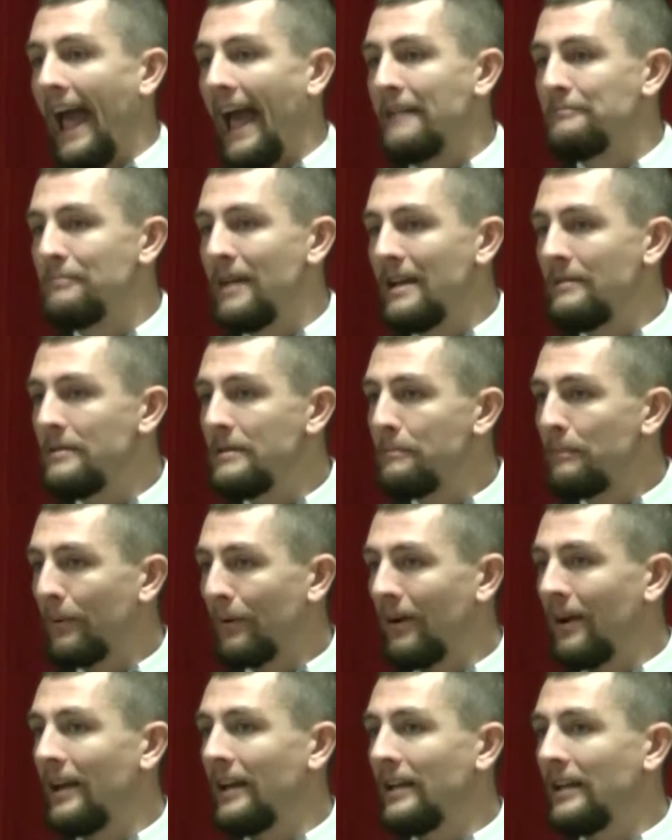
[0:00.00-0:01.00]
And maybe
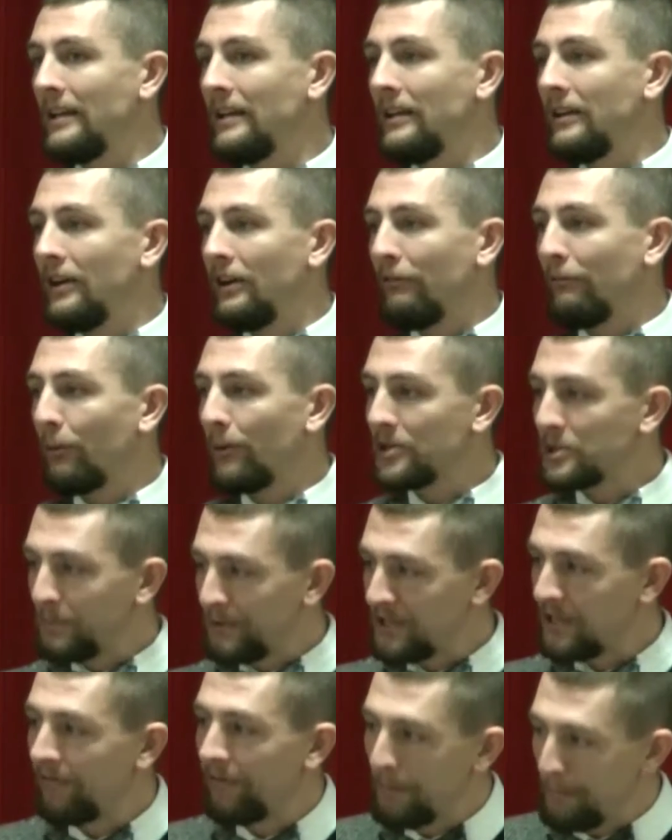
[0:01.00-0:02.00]
praying for a
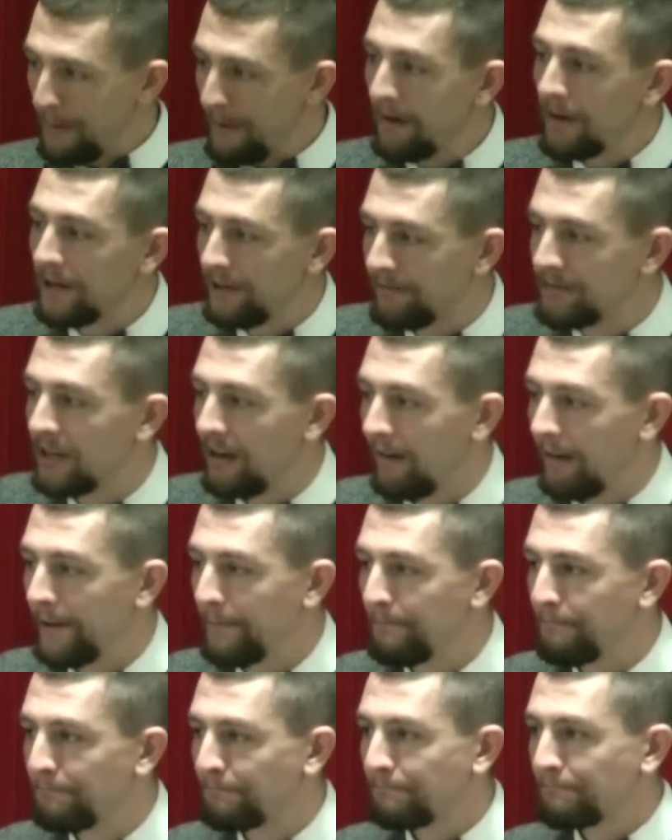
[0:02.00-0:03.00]
specific period of
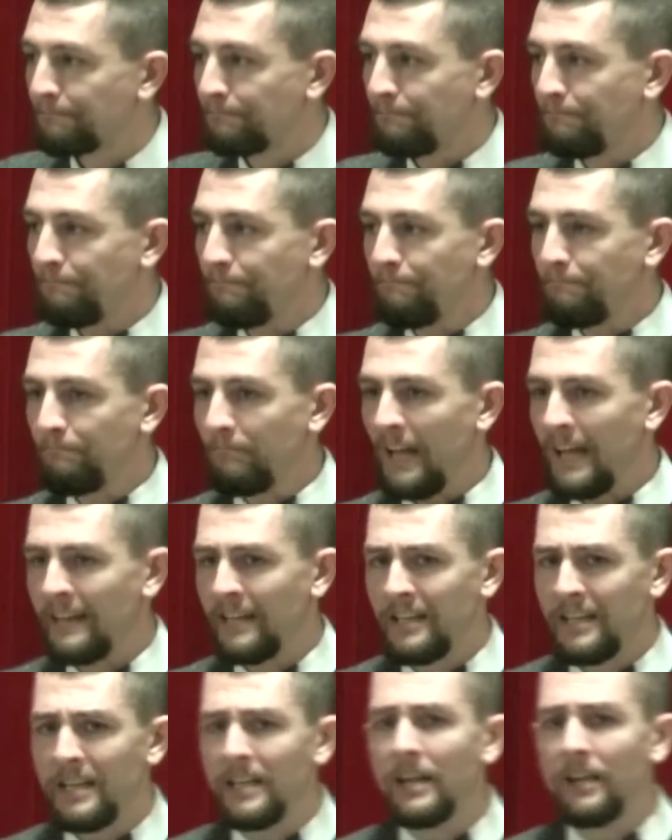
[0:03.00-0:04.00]
time.
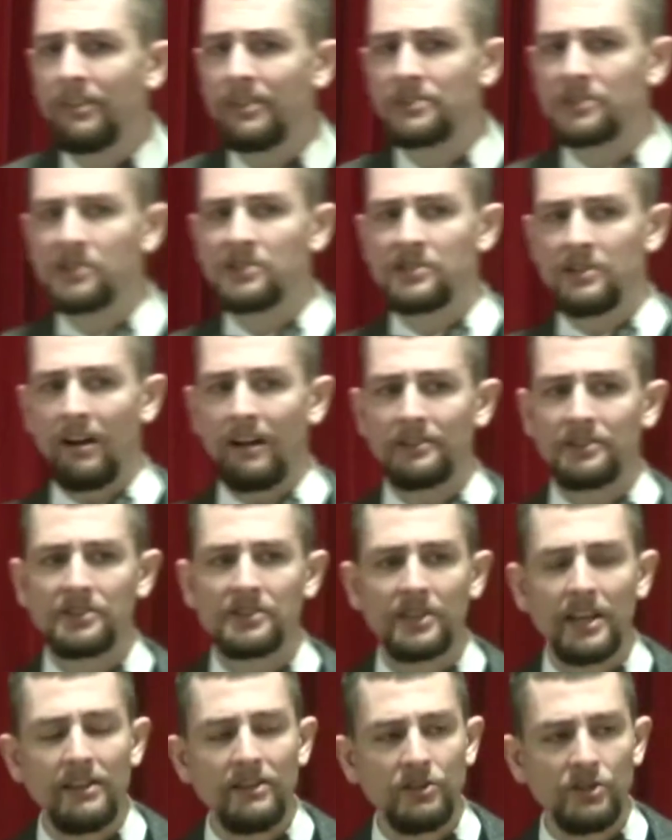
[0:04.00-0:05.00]
And again, this is not
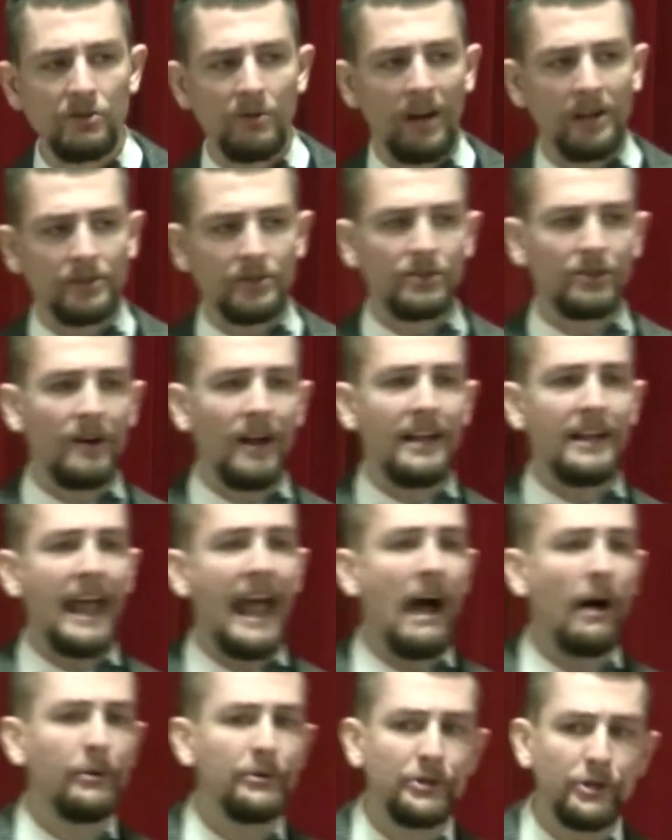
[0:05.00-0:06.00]
to say that you ought to try and
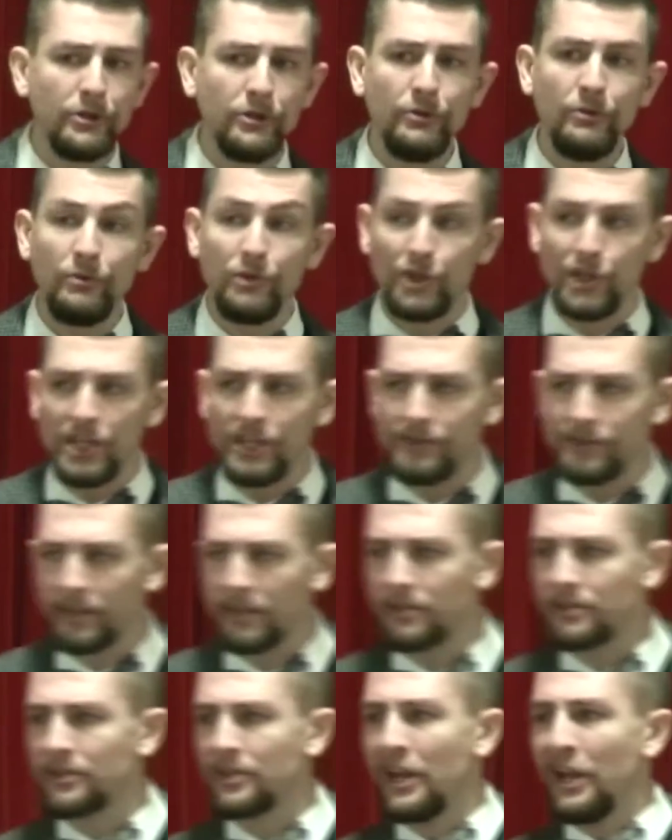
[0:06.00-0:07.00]
outdo
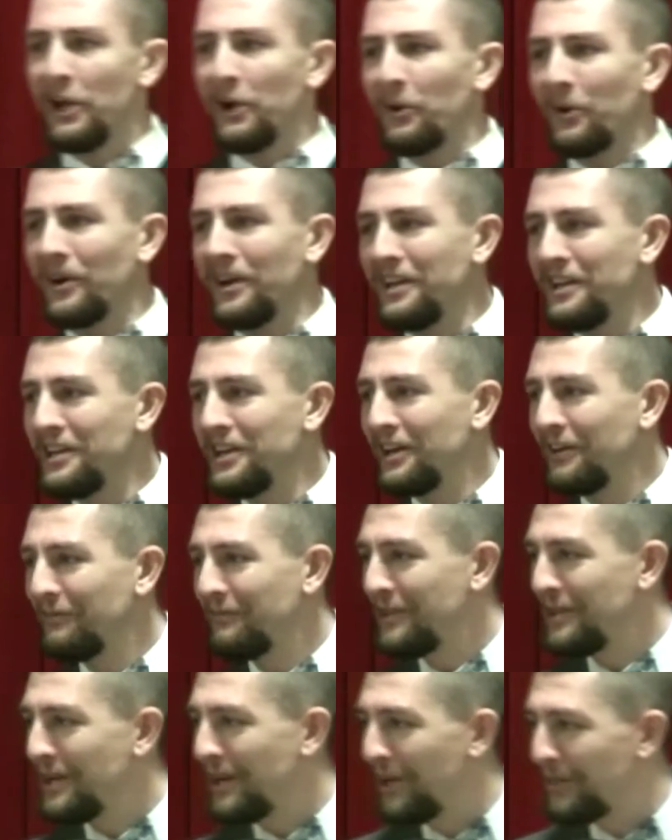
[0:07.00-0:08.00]
Jesus or any
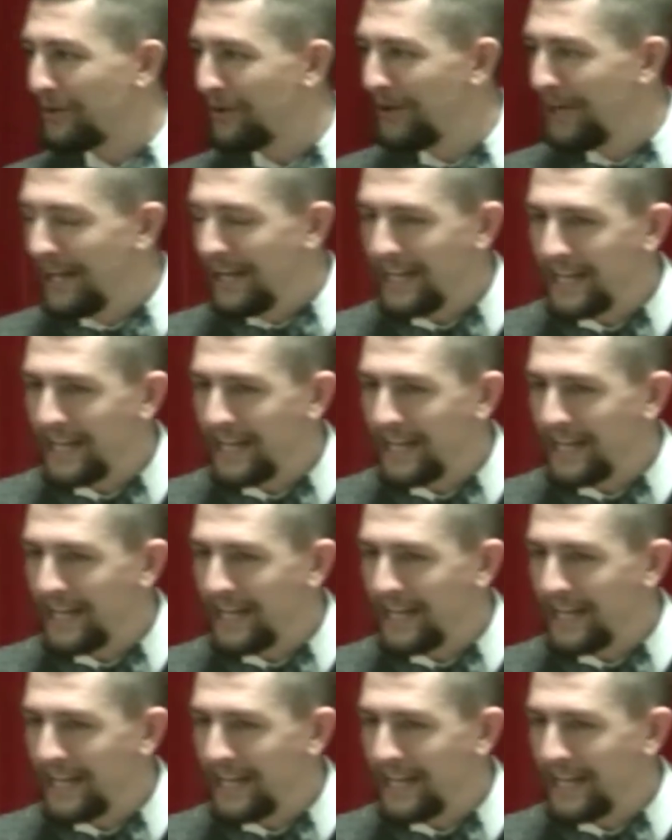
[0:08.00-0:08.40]
of the other